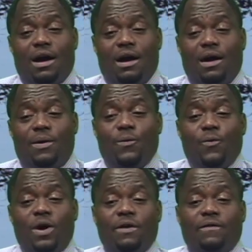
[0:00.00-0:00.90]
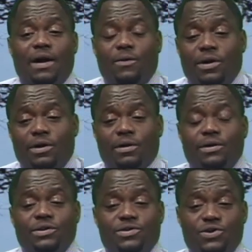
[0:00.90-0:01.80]
Uh, one of our
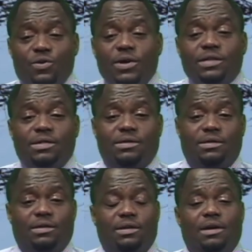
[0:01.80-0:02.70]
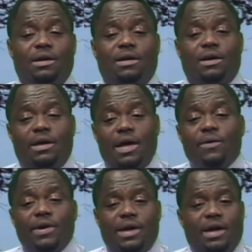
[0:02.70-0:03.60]
newest
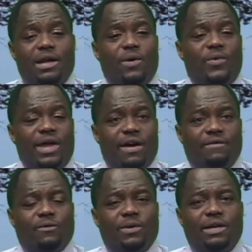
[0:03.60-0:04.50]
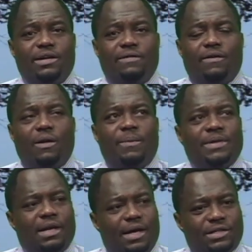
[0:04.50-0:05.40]
area that we have really developed
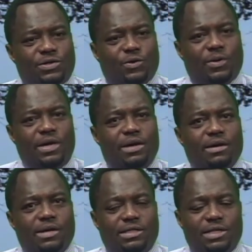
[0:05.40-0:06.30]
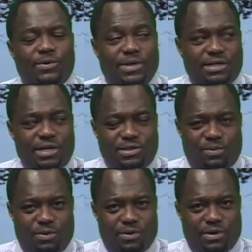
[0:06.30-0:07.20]
in the last three years is the
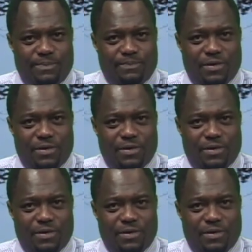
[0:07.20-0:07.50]
residential program.